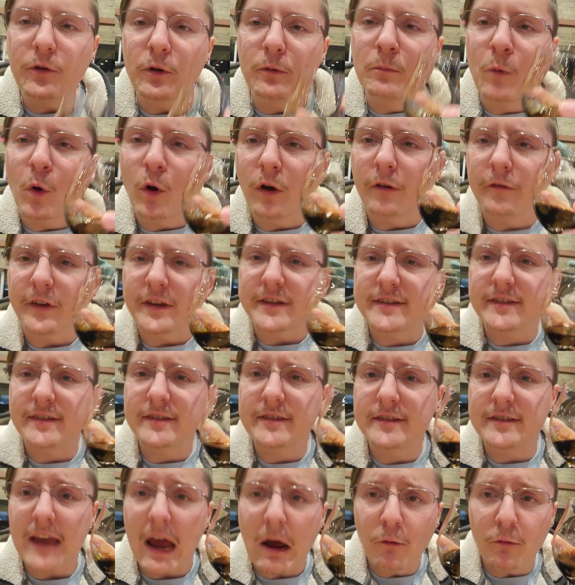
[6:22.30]
you're more of a
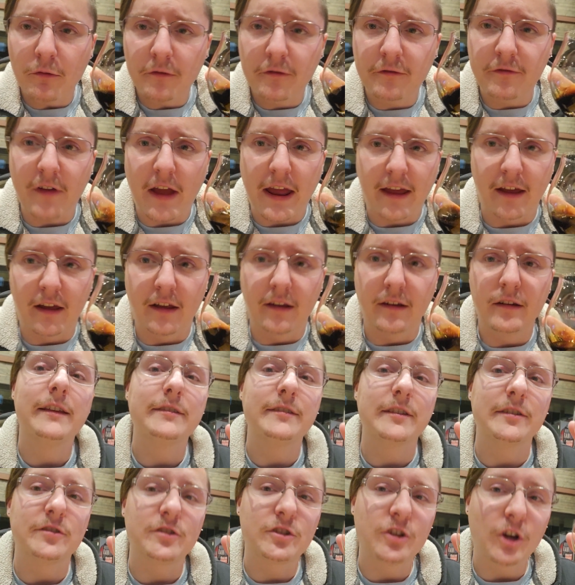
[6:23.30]
stout fan,
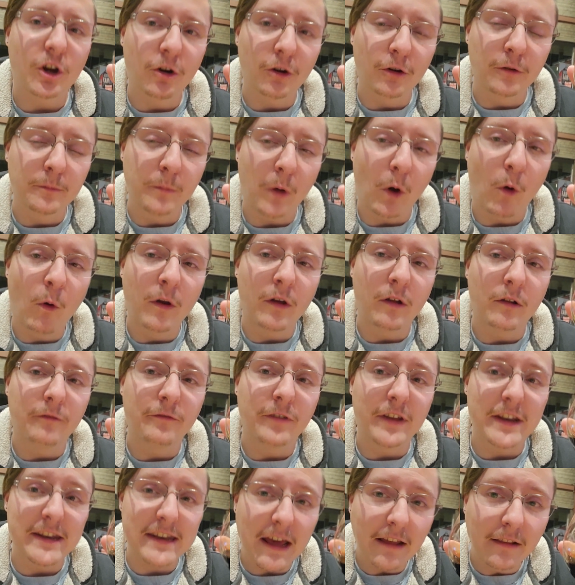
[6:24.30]
this is Turmoil
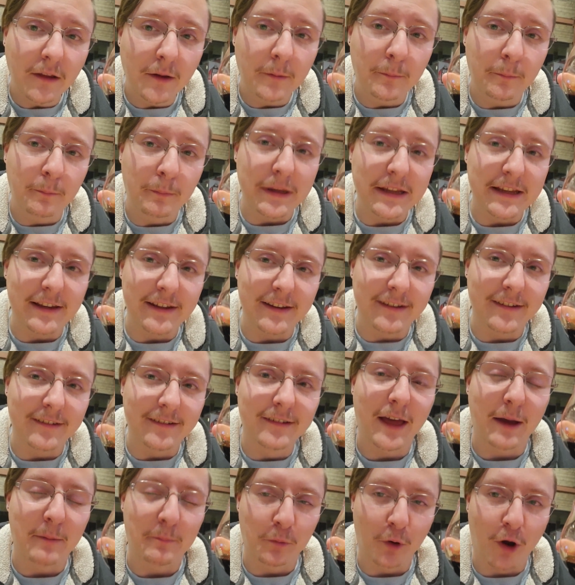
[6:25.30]
Vanilla Bean
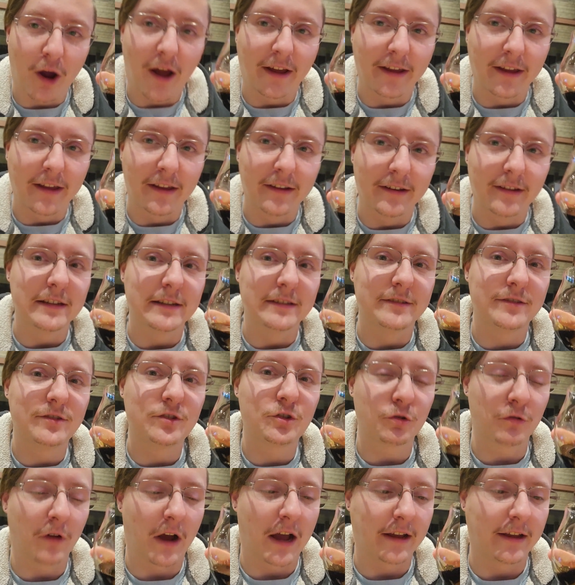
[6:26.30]
that Brian is
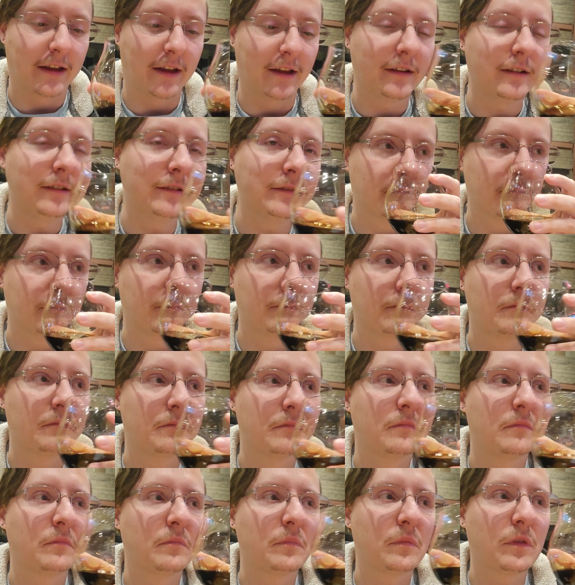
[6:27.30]
trying.
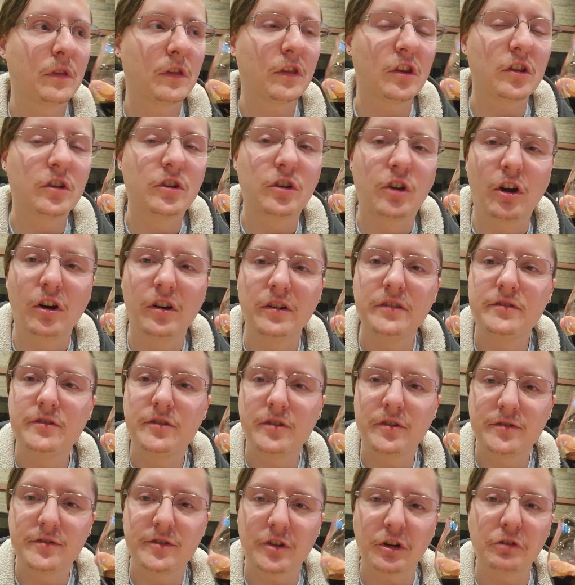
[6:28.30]
Good
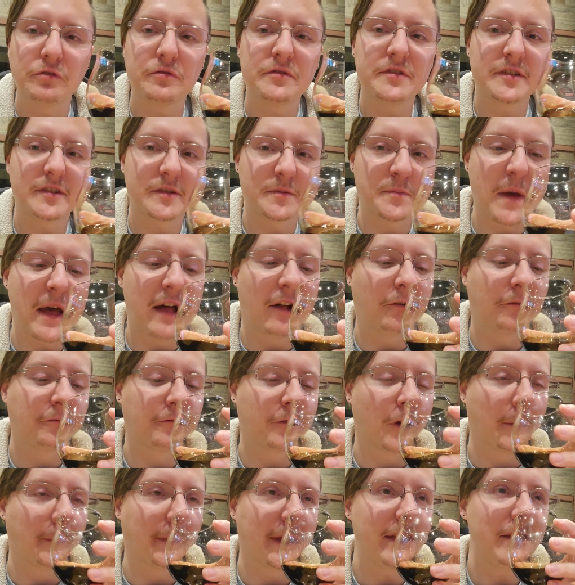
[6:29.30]
dessert smell
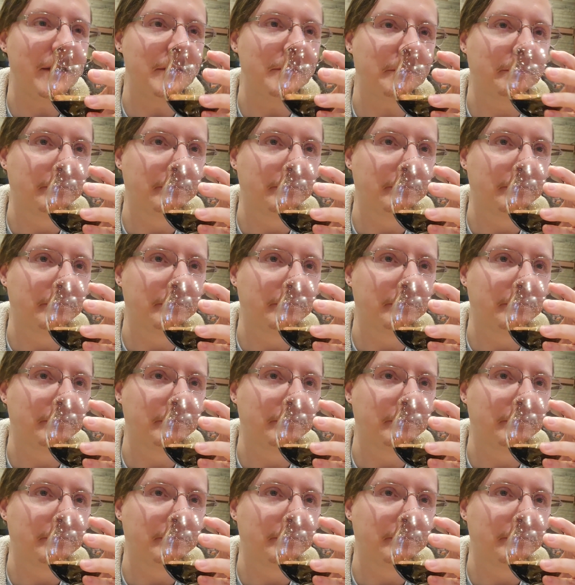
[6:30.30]
from it.